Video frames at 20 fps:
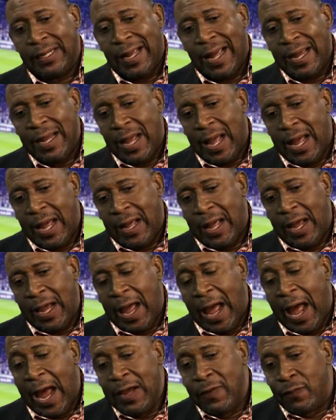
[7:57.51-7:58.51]

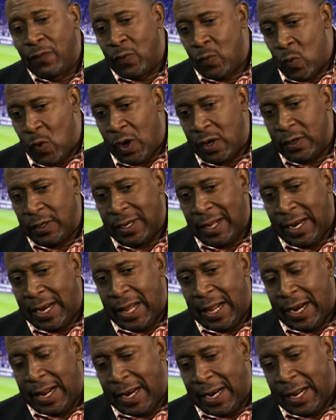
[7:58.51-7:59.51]
I for one, and
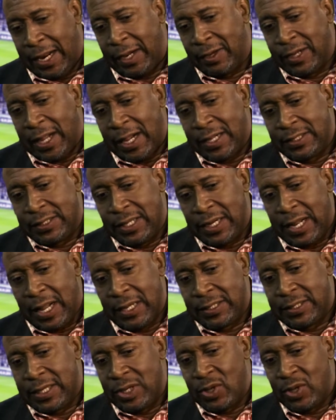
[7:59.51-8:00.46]
I'll tell